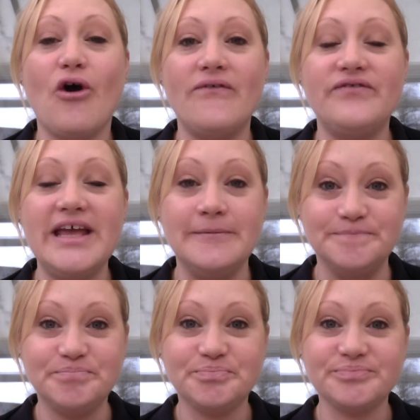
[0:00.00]
coffee
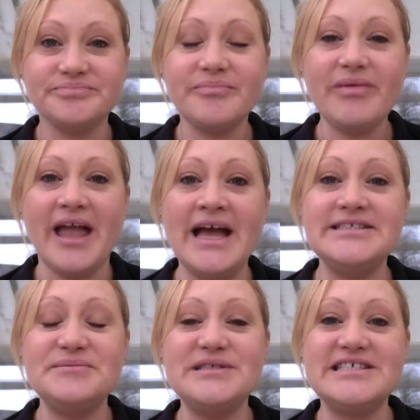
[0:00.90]

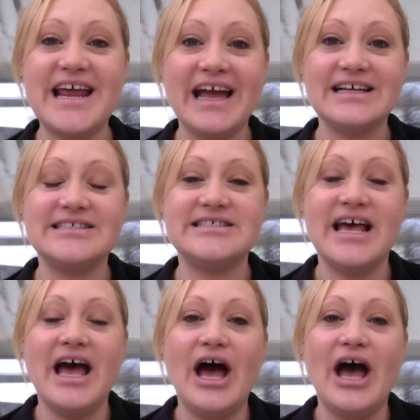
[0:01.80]
and some snacks.